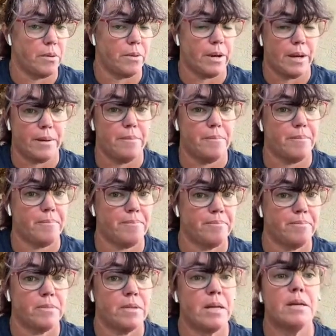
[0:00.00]
okay?
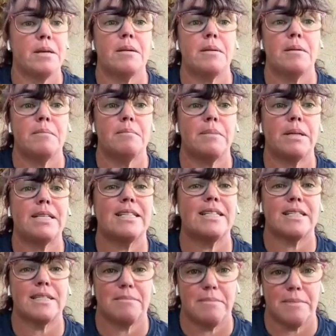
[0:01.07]
But it
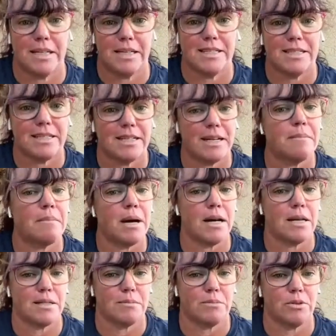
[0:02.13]
doesn't mean it's not
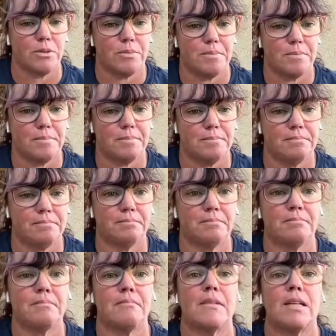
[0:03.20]
possible.
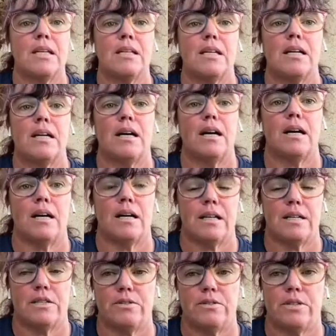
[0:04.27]

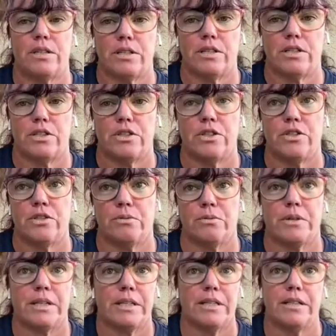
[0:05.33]
I do not
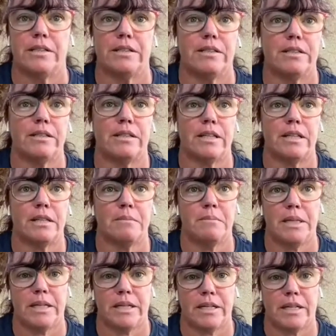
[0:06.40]
join like
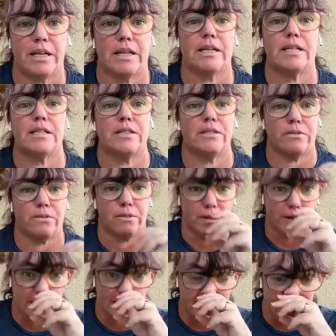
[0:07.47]
B N Is
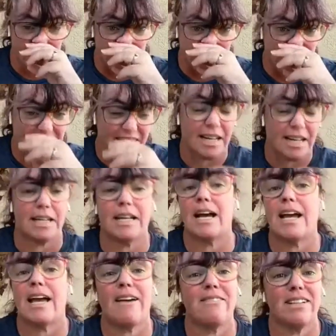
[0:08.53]
or anything like that.
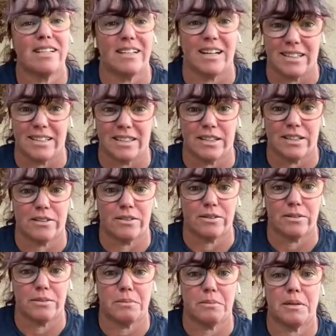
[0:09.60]
I haven't gotten there
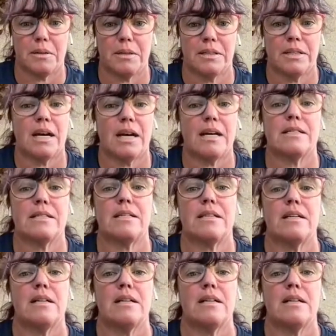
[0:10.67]
yet.